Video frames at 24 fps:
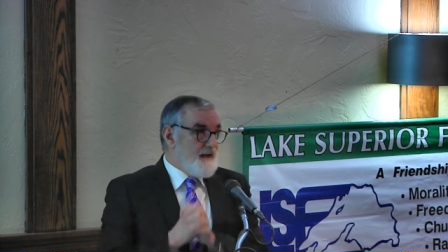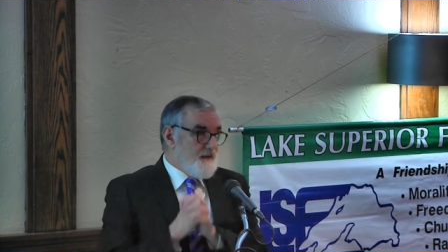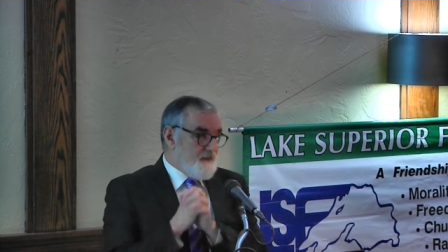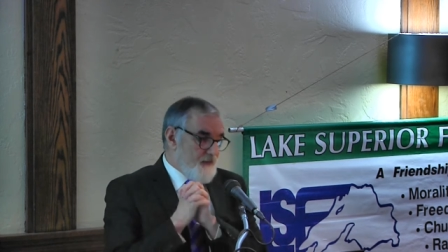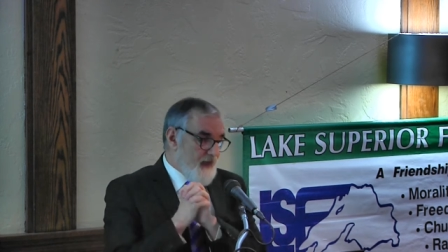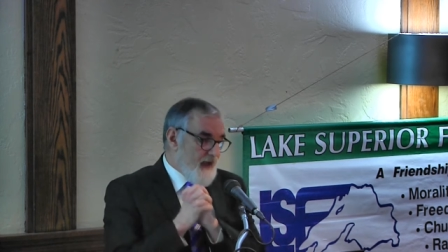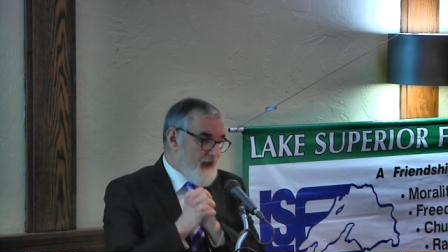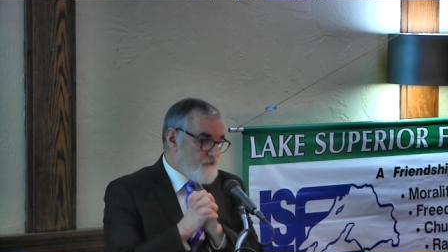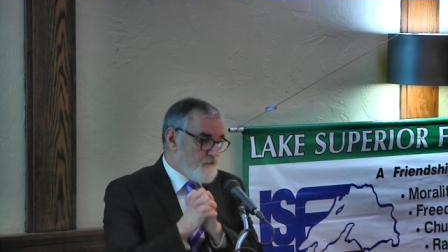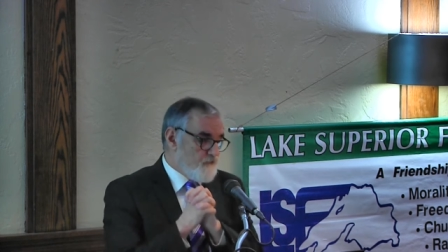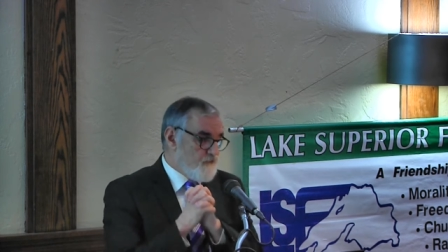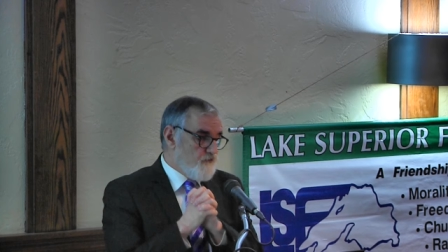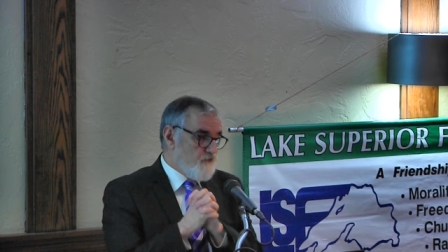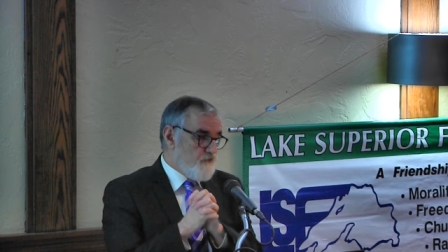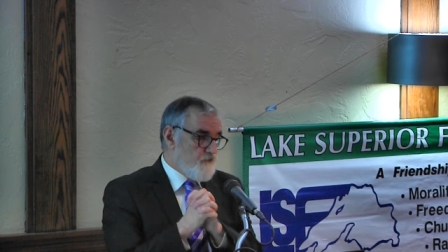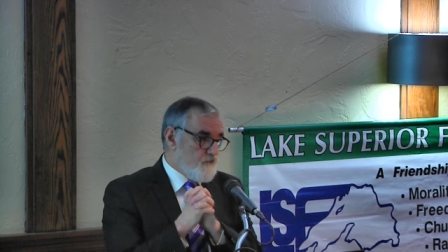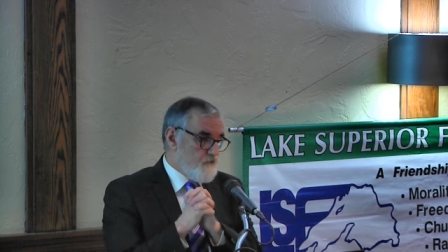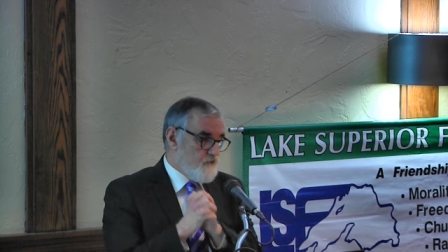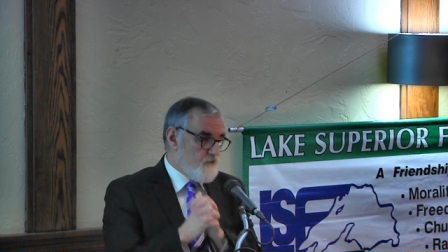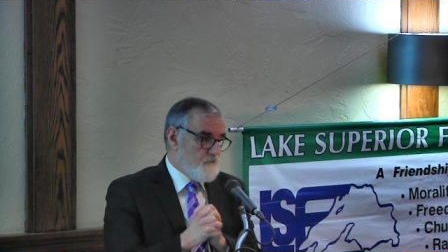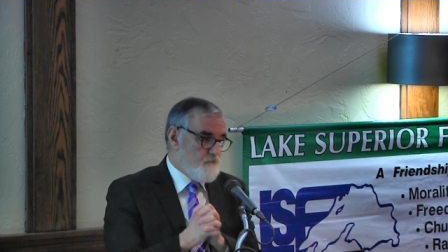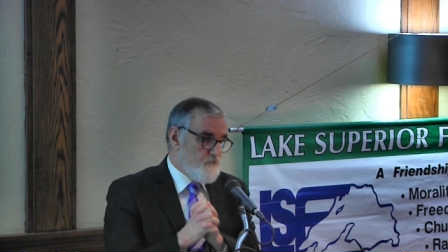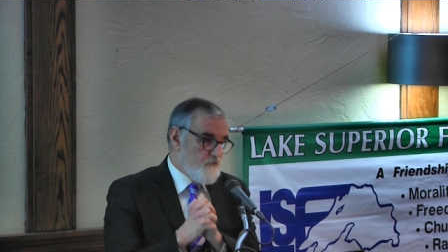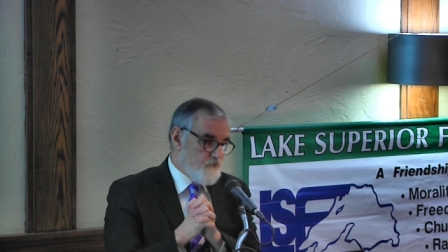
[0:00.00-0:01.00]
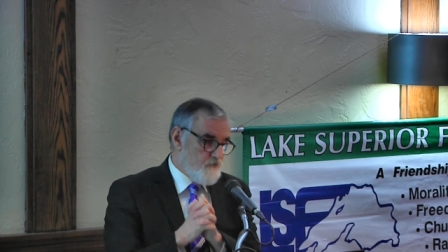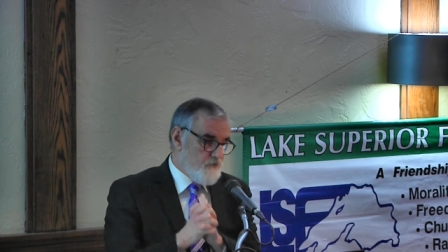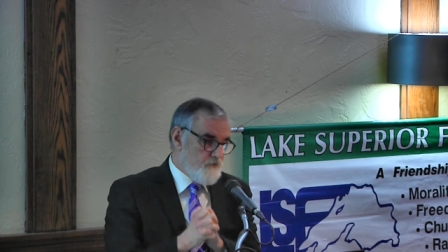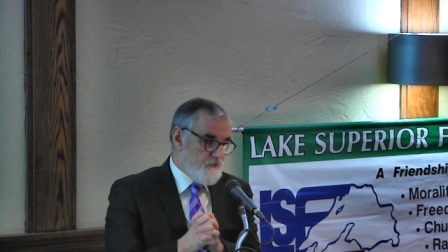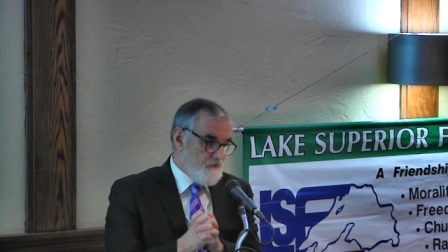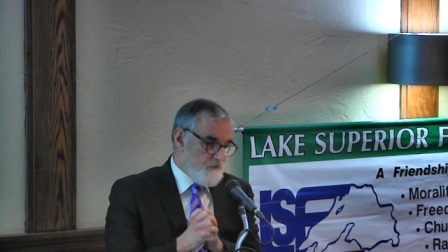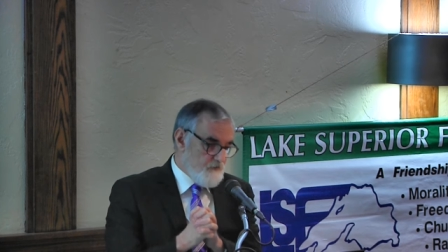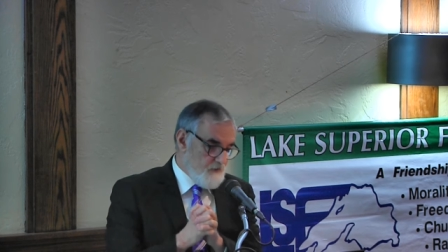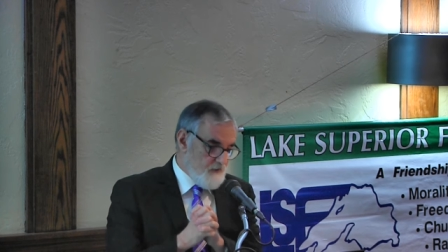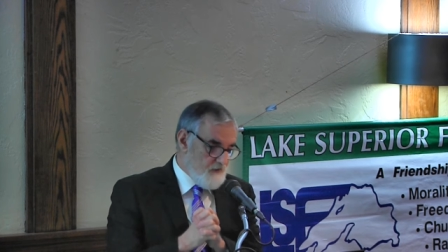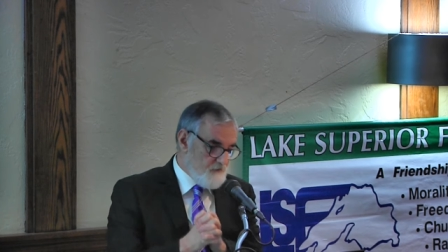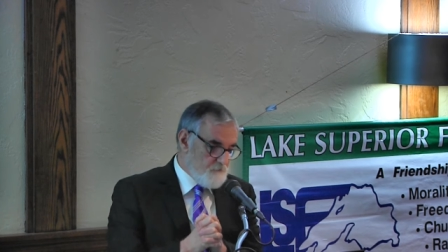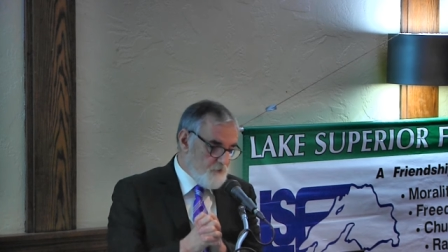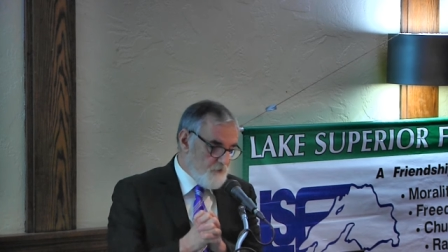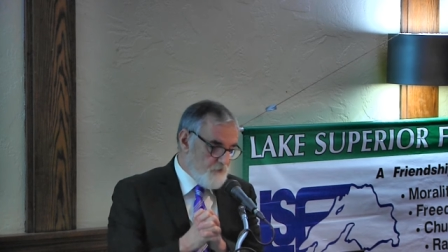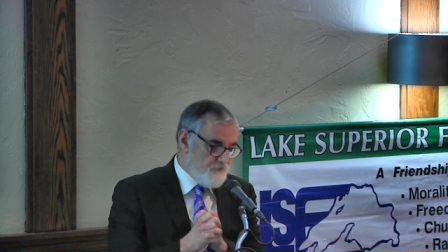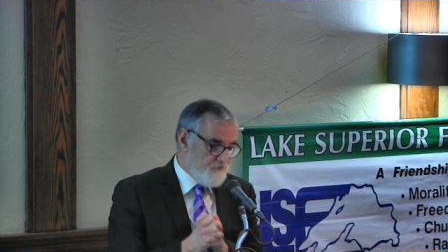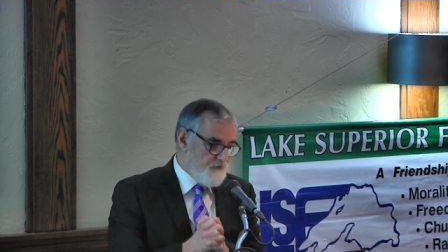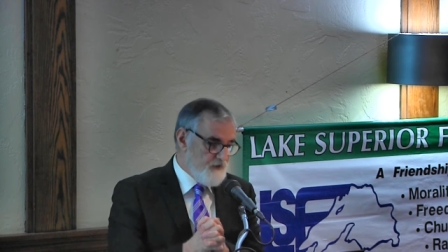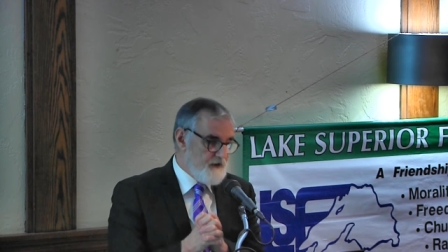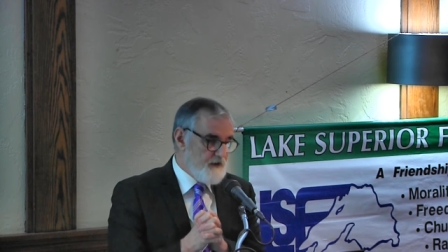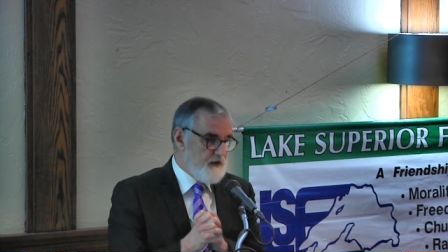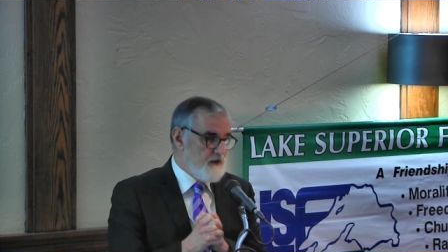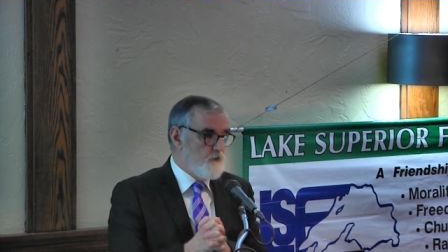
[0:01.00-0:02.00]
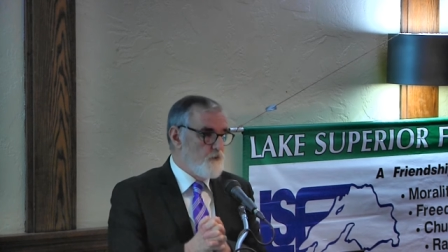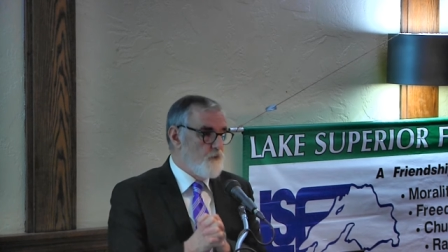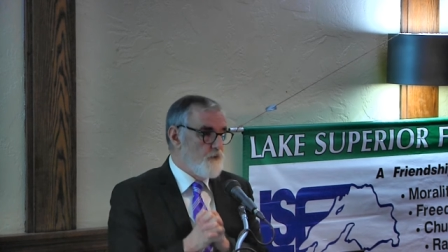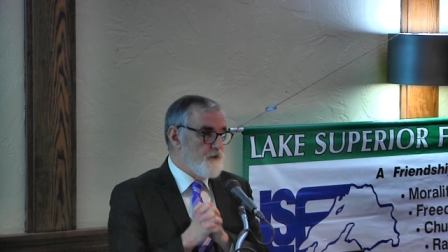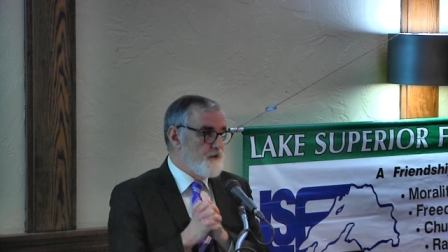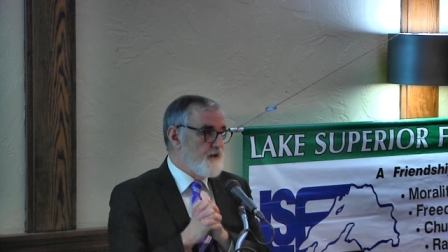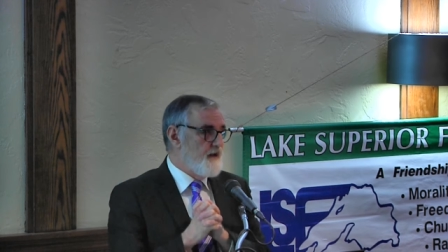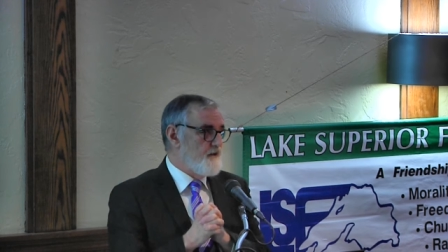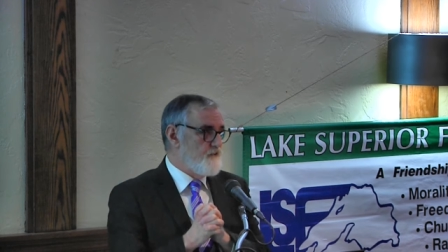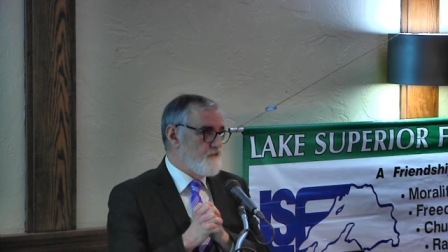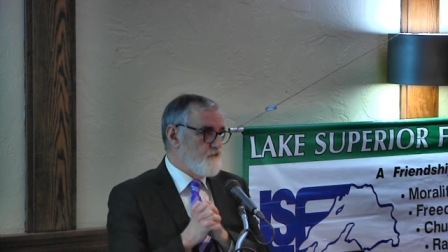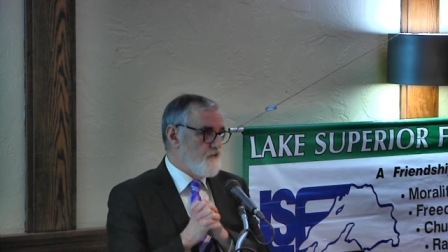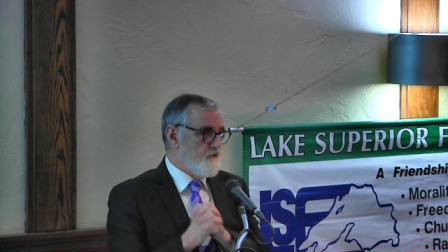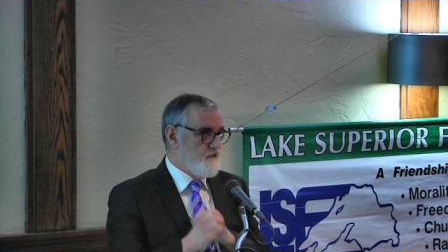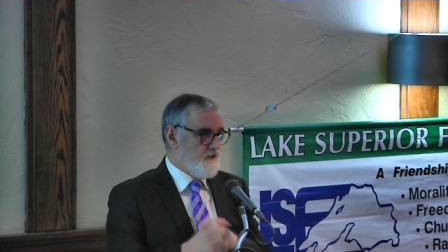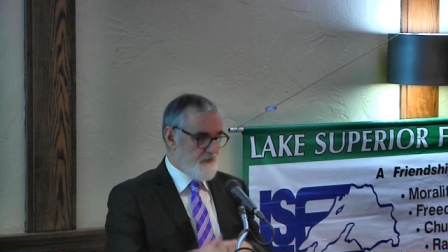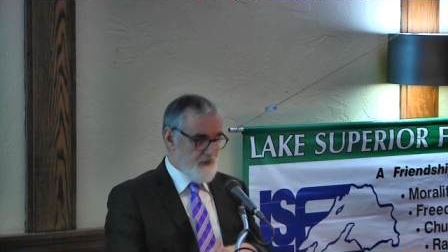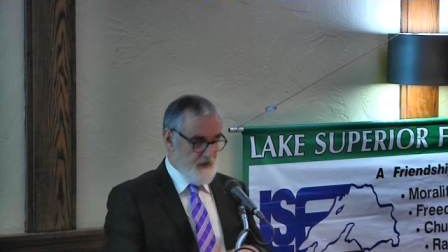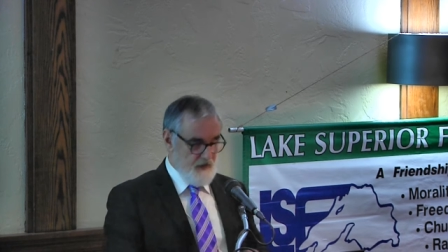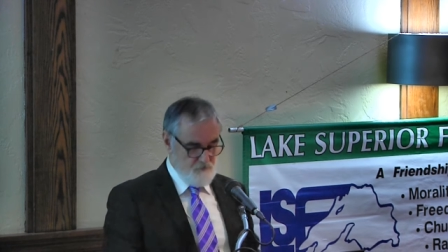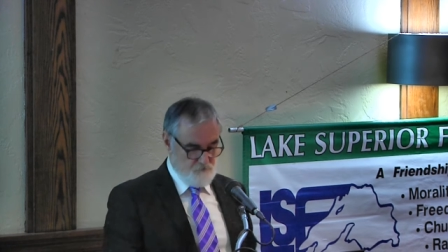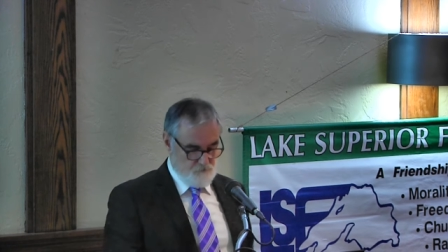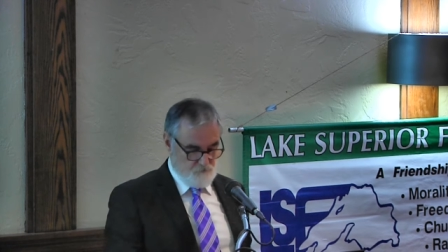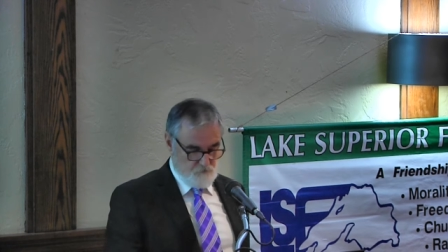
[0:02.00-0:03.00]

That systems level thinking will get you to that